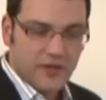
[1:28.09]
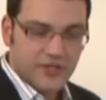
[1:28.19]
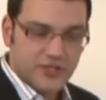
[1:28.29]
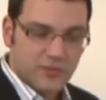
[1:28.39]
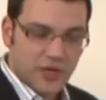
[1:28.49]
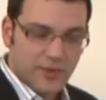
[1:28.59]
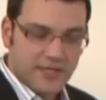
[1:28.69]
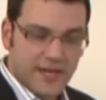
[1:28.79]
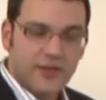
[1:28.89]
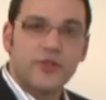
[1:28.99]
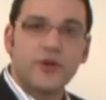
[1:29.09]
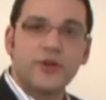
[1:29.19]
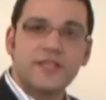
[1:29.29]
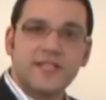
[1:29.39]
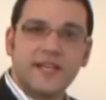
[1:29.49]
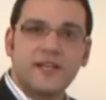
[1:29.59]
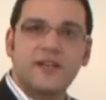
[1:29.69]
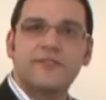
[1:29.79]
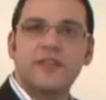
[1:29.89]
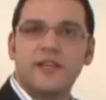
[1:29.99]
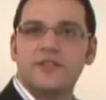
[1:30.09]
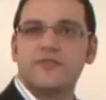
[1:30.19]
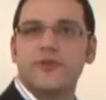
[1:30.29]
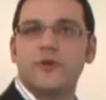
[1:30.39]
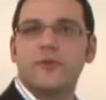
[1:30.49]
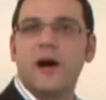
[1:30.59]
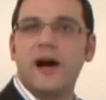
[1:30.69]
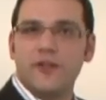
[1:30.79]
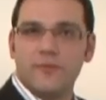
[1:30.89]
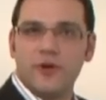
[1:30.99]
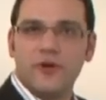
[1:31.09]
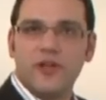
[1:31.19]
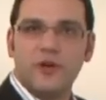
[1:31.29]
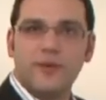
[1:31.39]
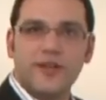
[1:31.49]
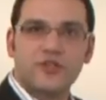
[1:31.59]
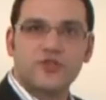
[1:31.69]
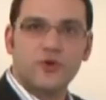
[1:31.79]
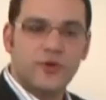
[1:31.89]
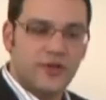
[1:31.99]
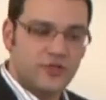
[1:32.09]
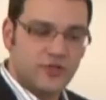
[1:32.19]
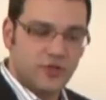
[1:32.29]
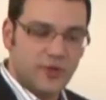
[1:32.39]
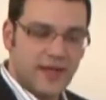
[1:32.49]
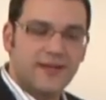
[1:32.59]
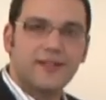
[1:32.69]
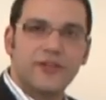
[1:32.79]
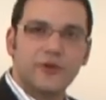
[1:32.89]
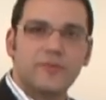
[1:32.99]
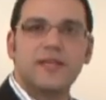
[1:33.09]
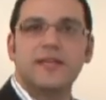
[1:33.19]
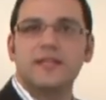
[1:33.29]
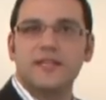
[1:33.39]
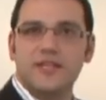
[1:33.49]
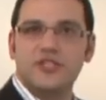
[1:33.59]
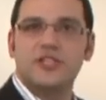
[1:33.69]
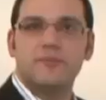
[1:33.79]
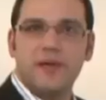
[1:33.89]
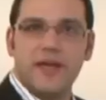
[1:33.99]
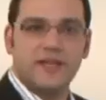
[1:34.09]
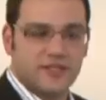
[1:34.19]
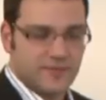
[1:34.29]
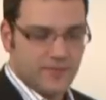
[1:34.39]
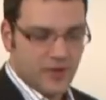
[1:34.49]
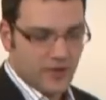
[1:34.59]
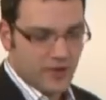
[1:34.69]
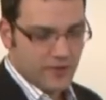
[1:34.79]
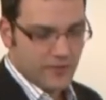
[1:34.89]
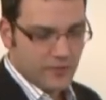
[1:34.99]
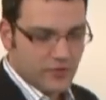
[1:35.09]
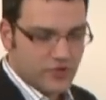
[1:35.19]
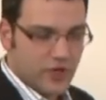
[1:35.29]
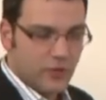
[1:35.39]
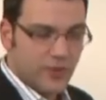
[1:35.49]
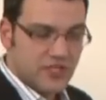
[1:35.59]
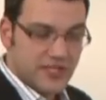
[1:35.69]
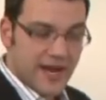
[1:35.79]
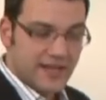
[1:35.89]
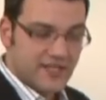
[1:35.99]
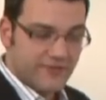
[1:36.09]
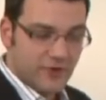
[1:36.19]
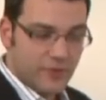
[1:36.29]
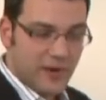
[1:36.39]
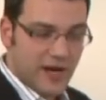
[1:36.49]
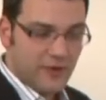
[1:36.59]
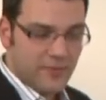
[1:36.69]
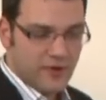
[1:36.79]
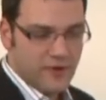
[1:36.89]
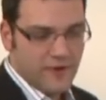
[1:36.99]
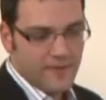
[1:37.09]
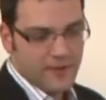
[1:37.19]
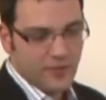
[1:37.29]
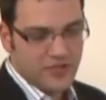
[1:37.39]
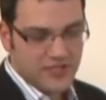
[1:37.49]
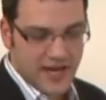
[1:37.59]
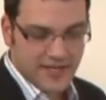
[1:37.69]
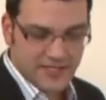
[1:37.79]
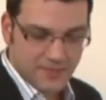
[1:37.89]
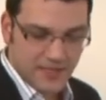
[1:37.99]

This is where we take a 32nd of an inch photopolymer and we extrude it to a clear PETG base. So which side is the photopolymer and which side is the